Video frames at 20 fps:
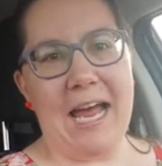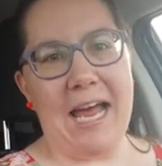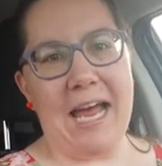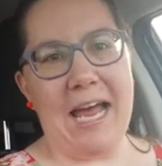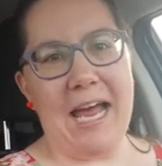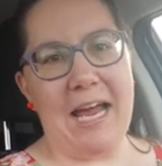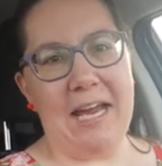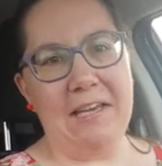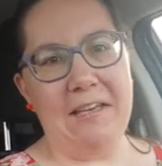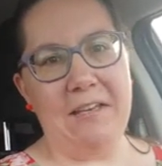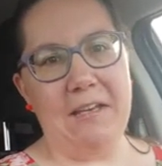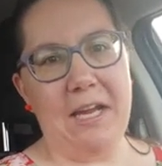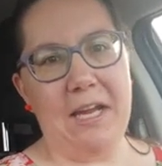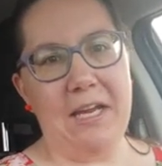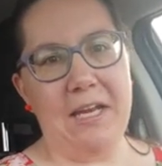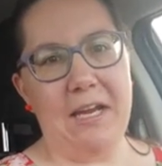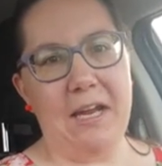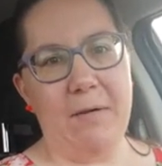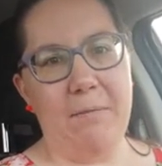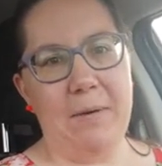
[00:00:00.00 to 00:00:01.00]
I
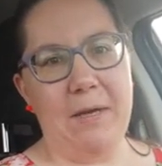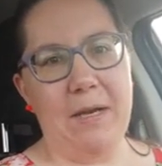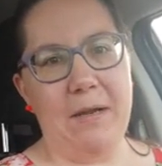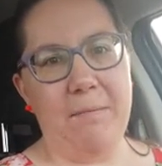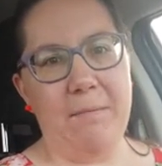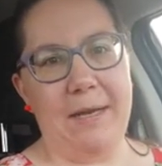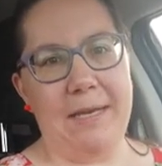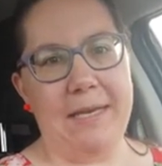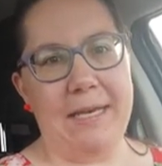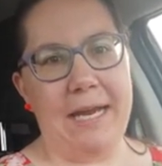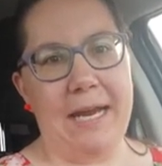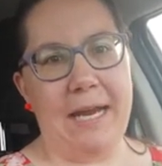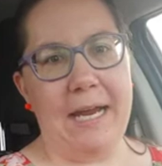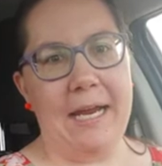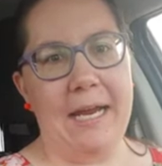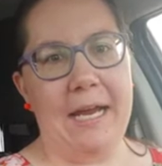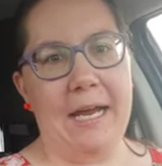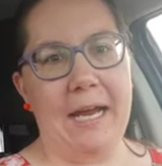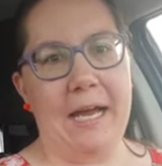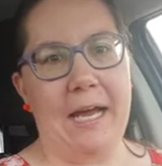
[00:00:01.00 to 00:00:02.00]
did come in on
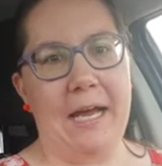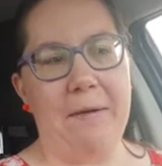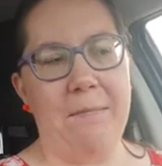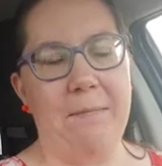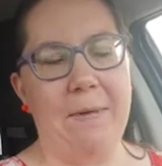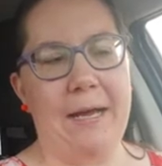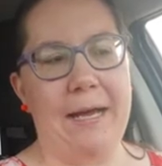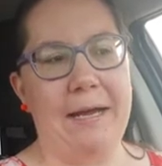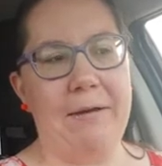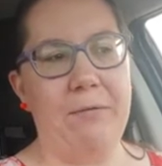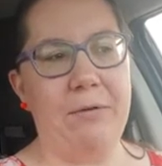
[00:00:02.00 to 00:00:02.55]
Monday. I